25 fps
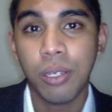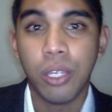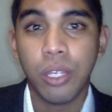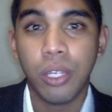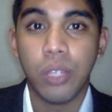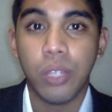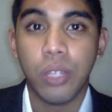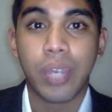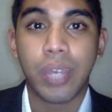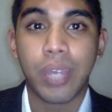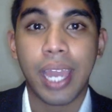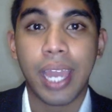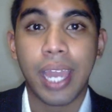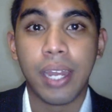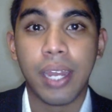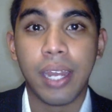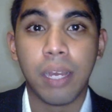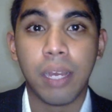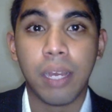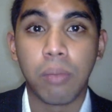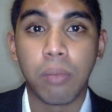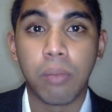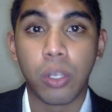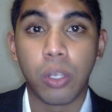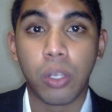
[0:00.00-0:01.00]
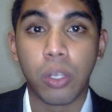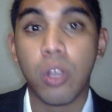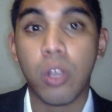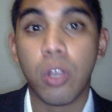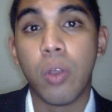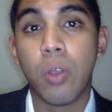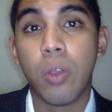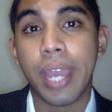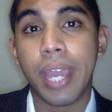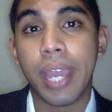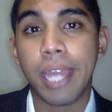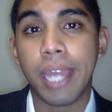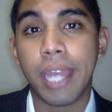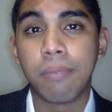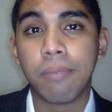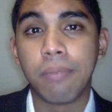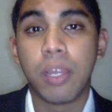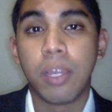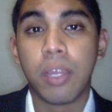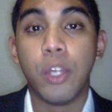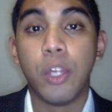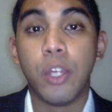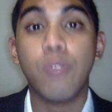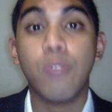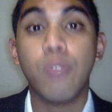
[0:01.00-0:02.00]
you can go and
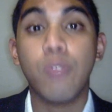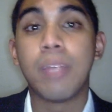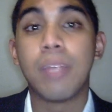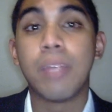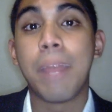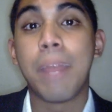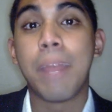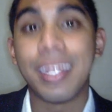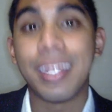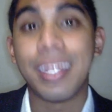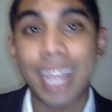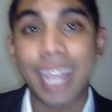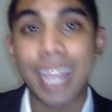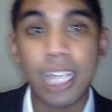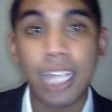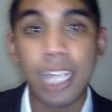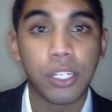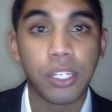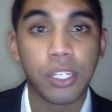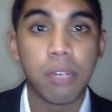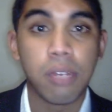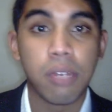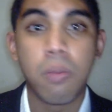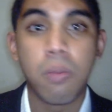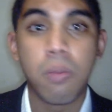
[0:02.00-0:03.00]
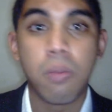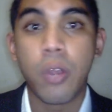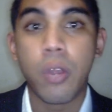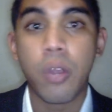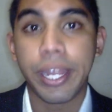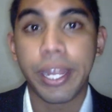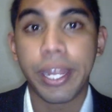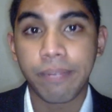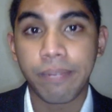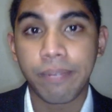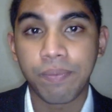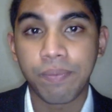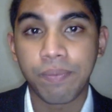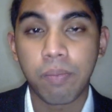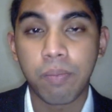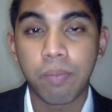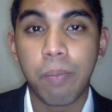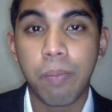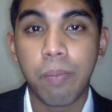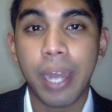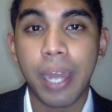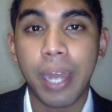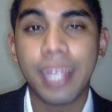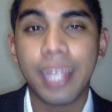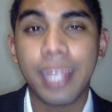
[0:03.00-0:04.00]
do some meditation in the morning,
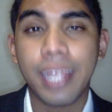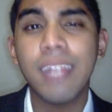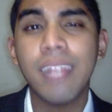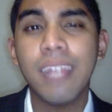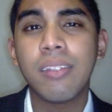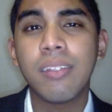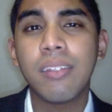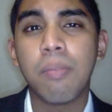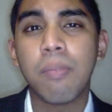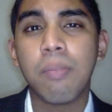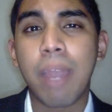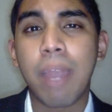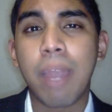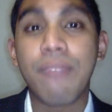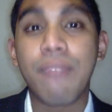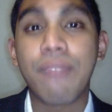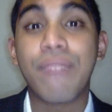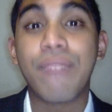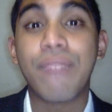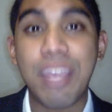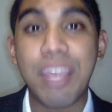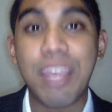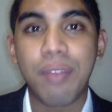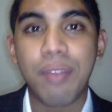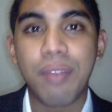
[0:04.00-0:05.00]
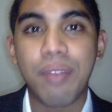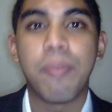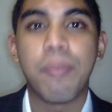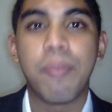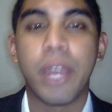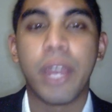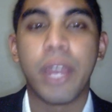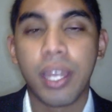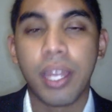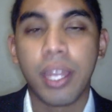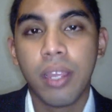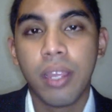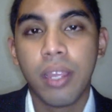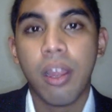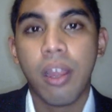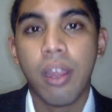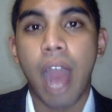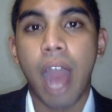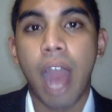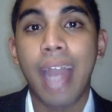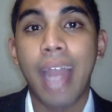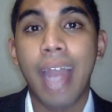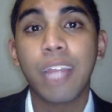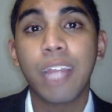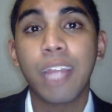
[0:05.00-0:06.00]
but here's my favorite one.
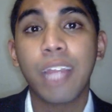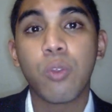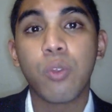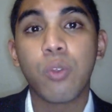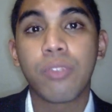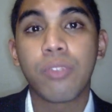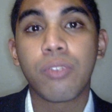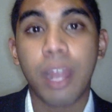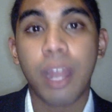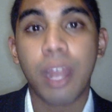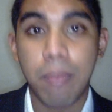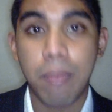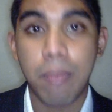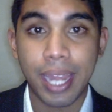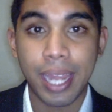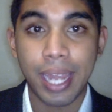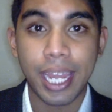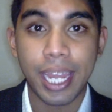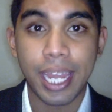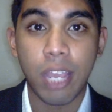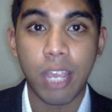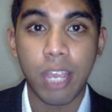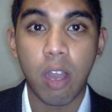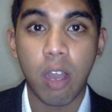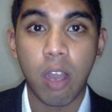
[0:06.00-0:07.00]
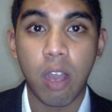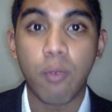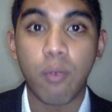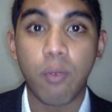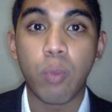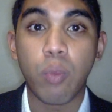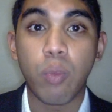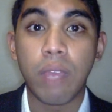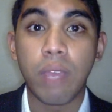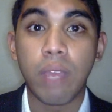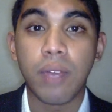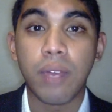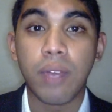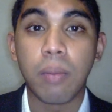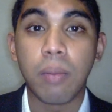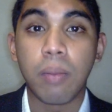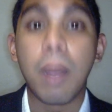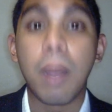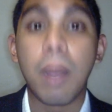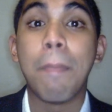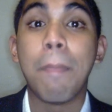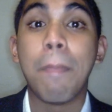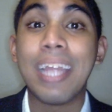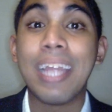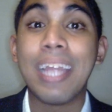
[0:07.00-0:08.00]
I like to start my day off with
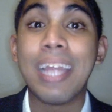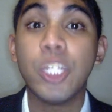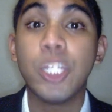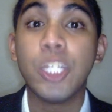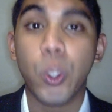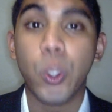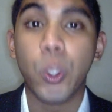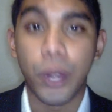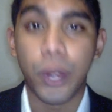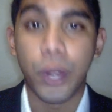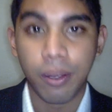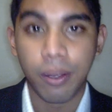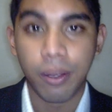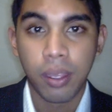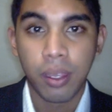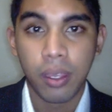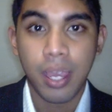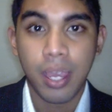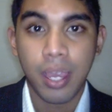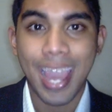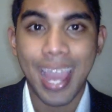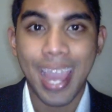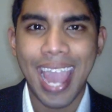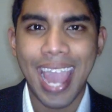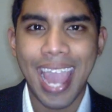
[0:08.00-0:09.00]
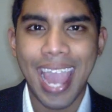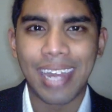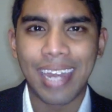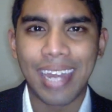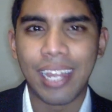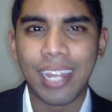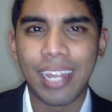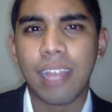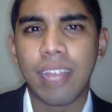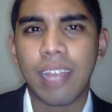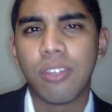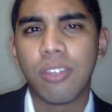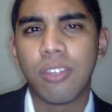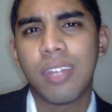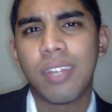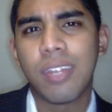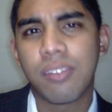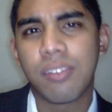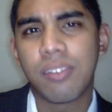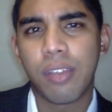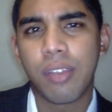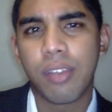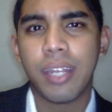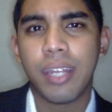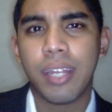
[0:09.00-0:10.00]
a mentor. And it's not
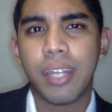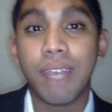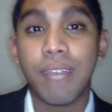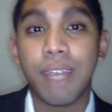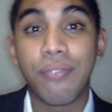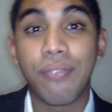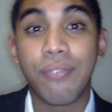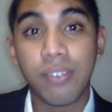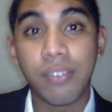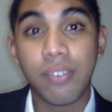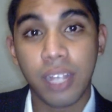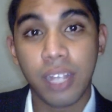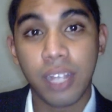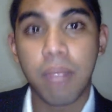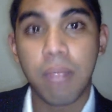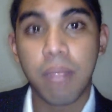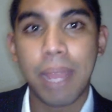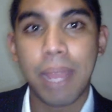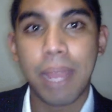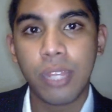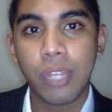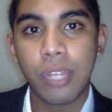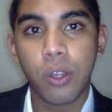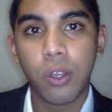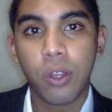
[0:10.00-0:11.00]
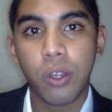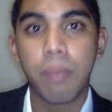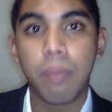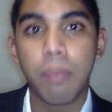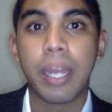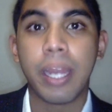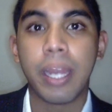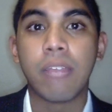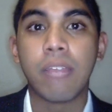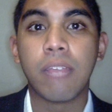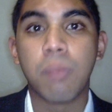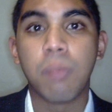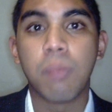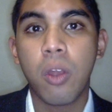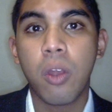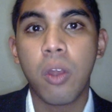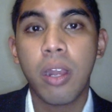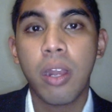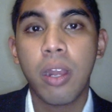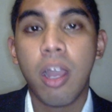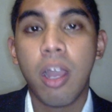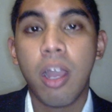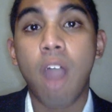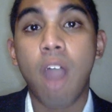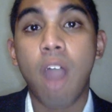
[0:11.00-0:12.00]
necessarily a physical mentor, but it's
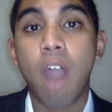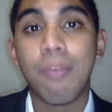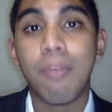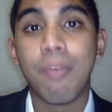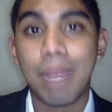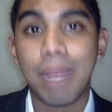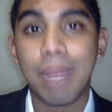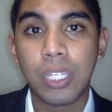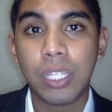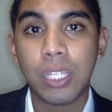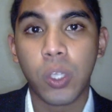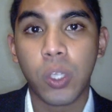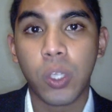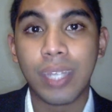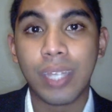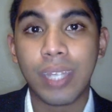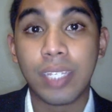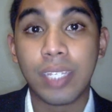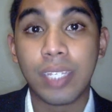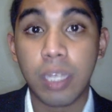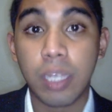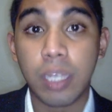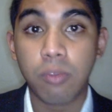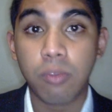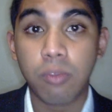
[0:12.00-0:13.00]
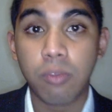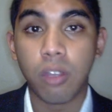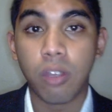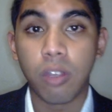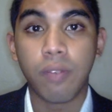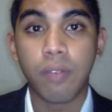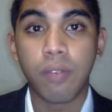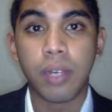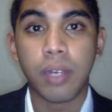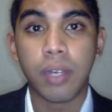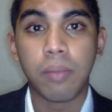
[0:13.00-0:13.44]
more of a mentor in terms of